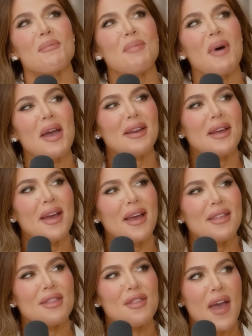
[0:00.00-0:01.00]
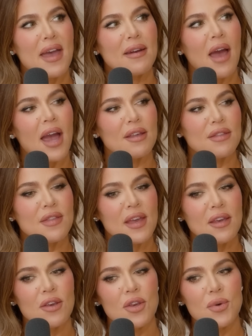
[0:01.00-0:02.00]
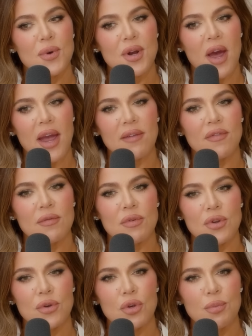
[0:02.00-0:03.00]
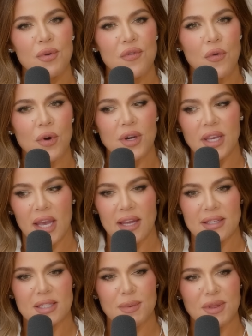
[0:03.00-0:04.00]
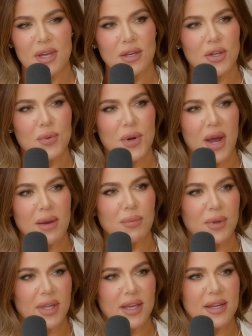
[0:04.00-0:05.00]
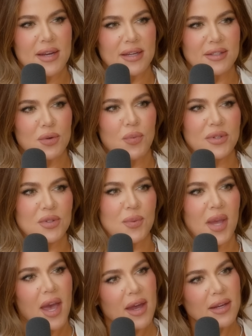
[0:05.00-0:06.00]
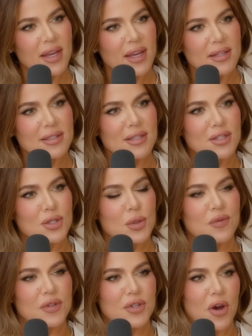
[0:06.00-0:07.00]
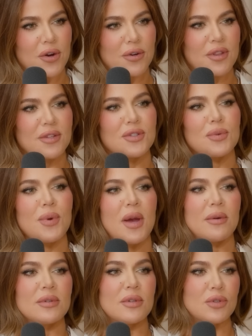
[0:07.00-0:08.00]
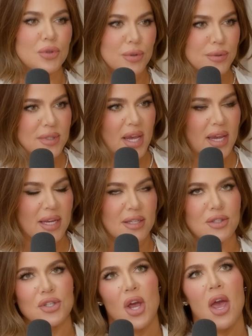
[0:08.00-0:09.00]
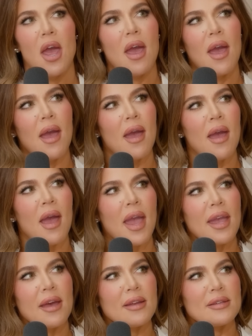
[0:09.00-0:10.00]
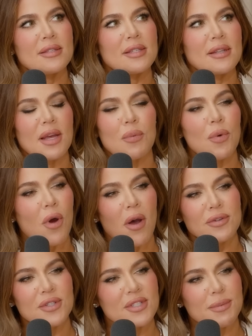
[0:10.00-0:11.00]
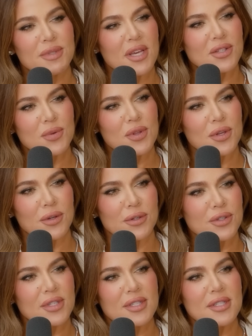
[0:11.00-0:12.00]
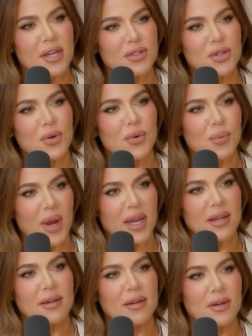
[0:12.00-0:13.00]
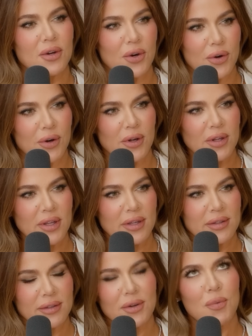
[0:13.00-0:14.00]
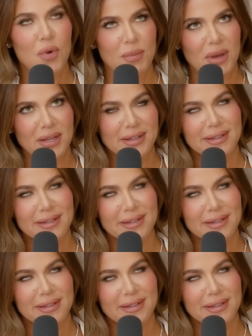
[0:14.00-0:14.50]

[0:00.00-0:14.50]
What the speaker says: But then I think you and I knew you before kids, but then you and I really connected once we had kids because you have a daughter that's around True's age. Mm-hmm. And like, we're all just obsessed with you. You're just such a great girl, woman.